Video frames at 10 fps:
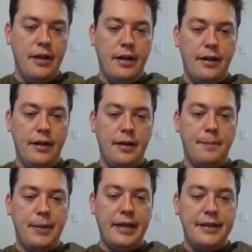
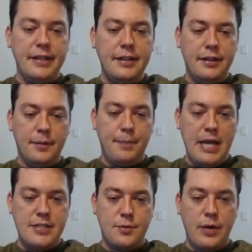But I think that the
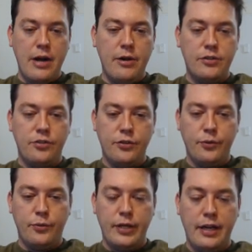best route
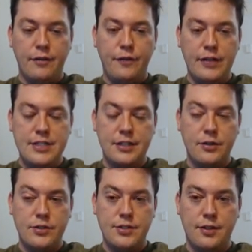to kind of fixing
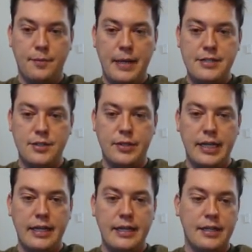those to the best you
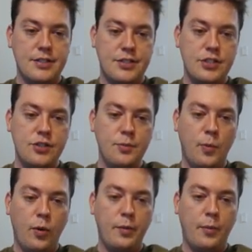can is just do
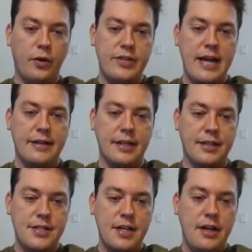more and more
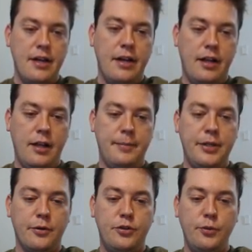tactics.
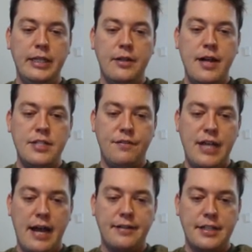Doing lots of
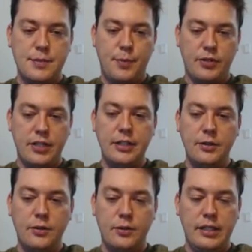tactics,
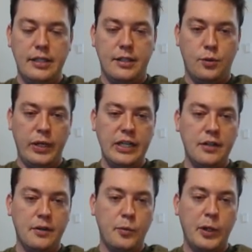particularly
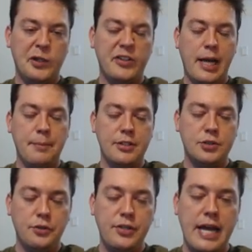quicker time
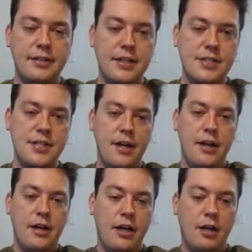control tactics,
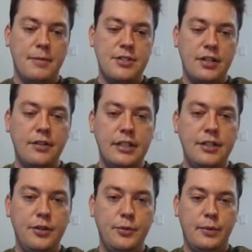is going to
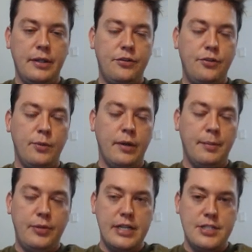lead you to a
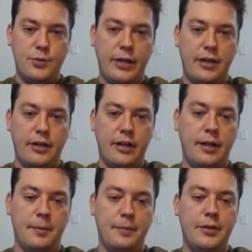place where
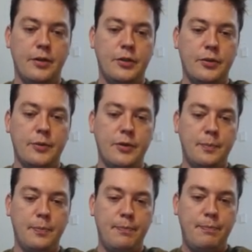
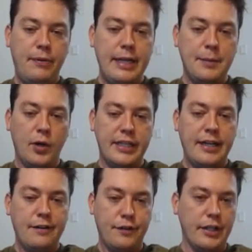you're playing more
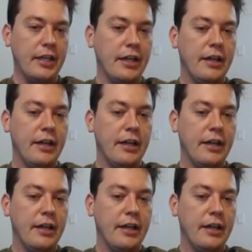carefully.